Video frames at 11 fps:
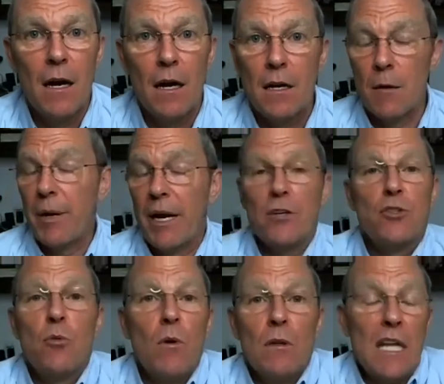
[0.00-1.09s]
Compared
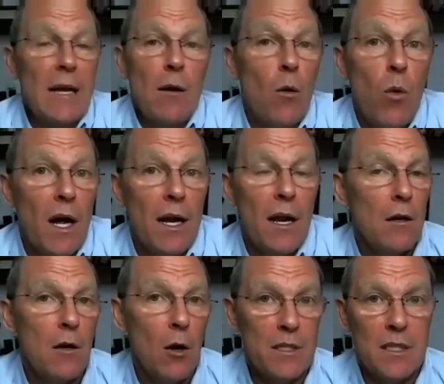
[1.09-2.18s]
to like what?
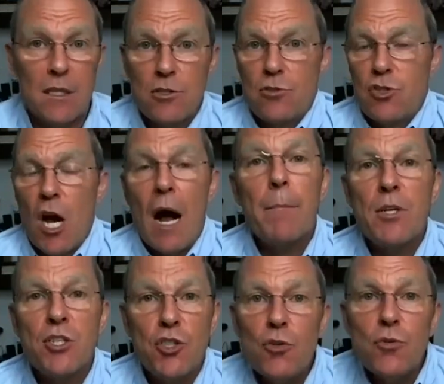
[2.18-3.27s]
Going to Jamba
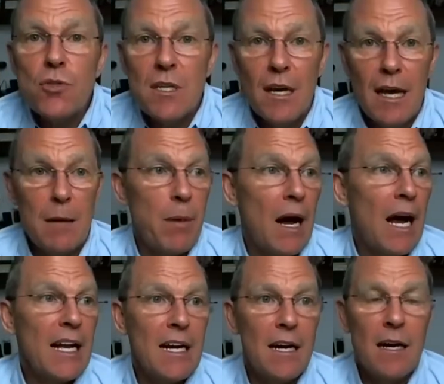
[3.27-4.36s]
Juice and
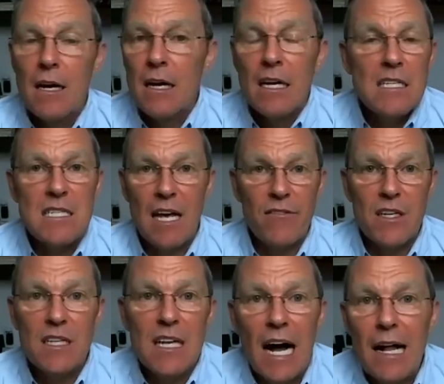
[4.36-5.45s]
buying a
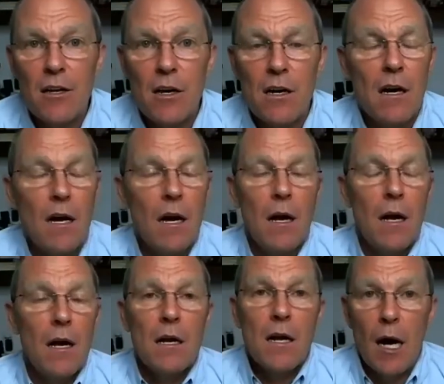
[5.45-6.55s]
$7
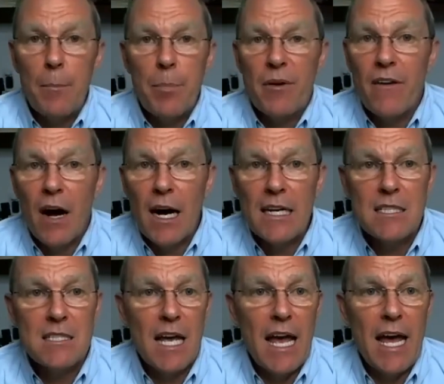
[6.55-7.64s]
cup of
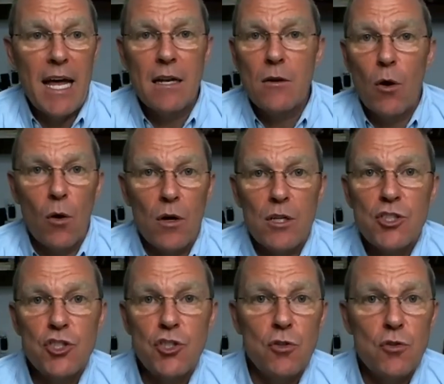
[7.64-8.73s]
ice and
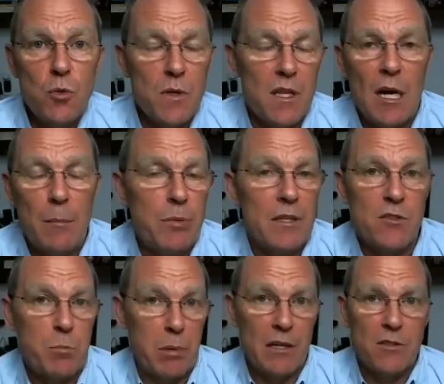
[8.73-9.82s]
orange juice with a couple of
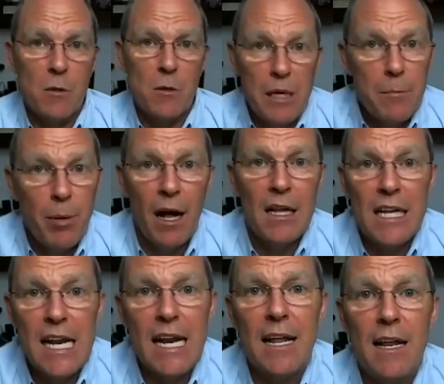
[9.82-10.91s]
sprinkles of bee pollen
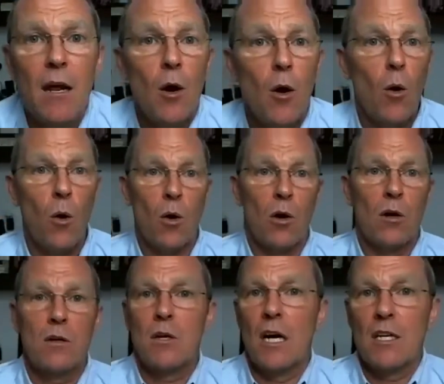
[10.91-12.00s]
in it,
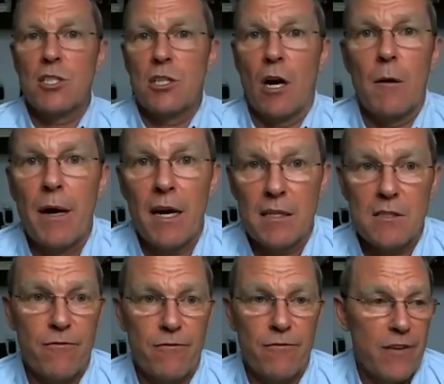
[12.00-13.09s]
or a Starbucks
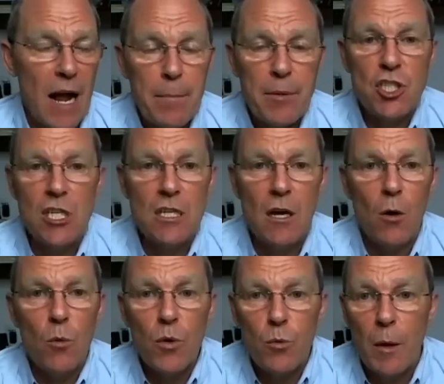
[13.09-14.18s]
Frappuccino
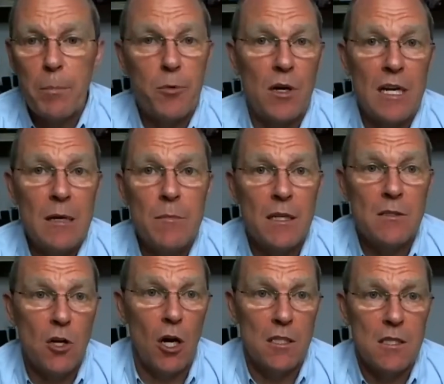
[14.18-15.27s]
with whipped cream that
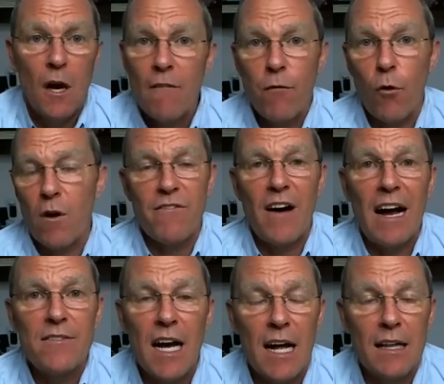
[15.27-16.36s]
costs $4 or
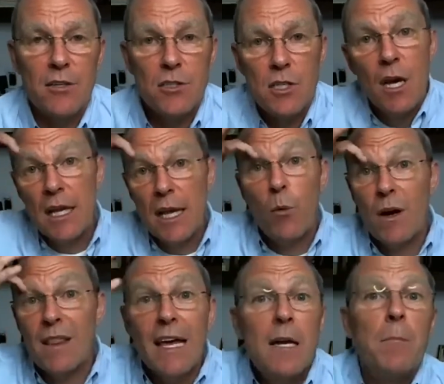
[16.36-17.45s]
$5? Like, what are
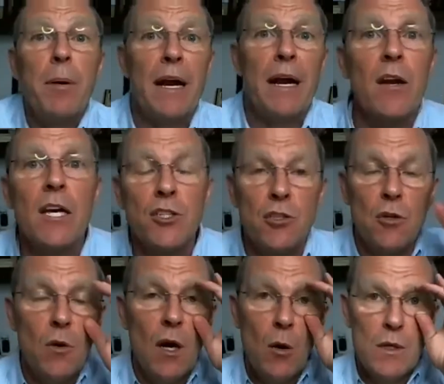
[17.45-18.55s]
they comparing it
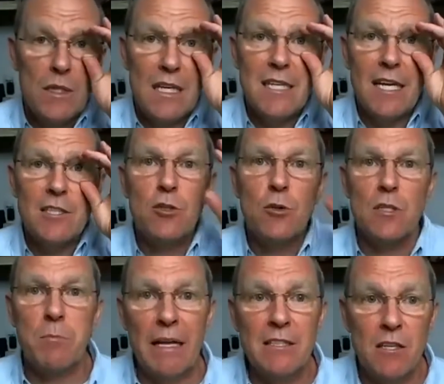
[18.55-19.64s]
to when they say it's too
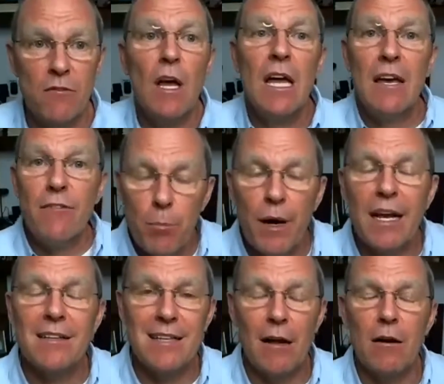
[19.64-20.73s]
expensive? If you break
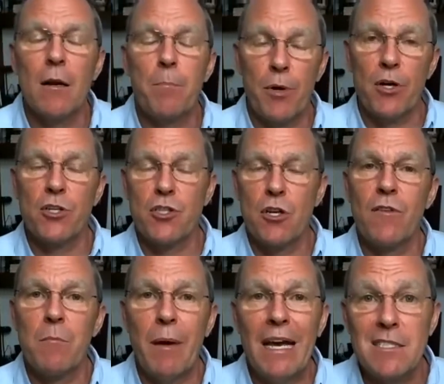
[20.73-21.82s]
it down on a per serving
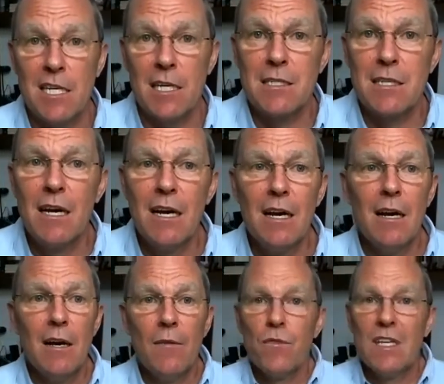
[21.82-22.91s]
basis,
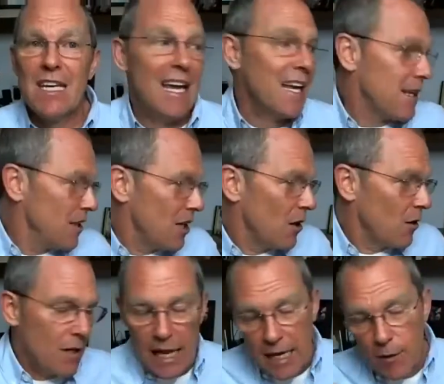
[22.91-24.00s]
you can't,
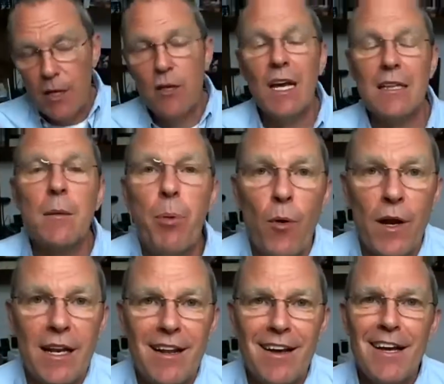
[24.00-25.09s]
anyway, you get the point.
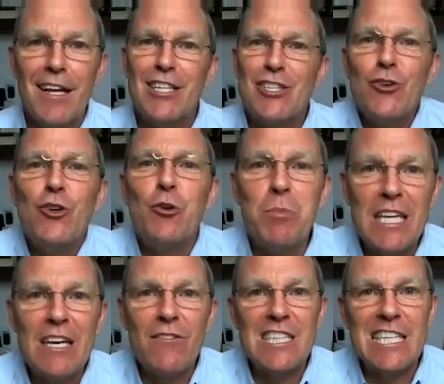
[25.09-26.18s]
Do you
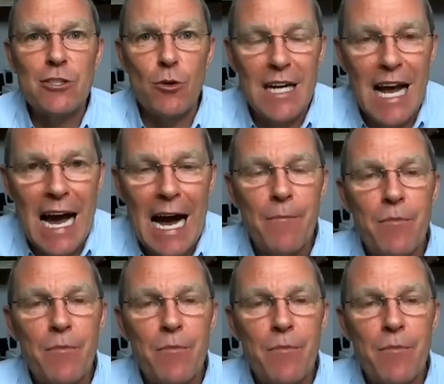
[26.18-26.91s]
believe in this or not?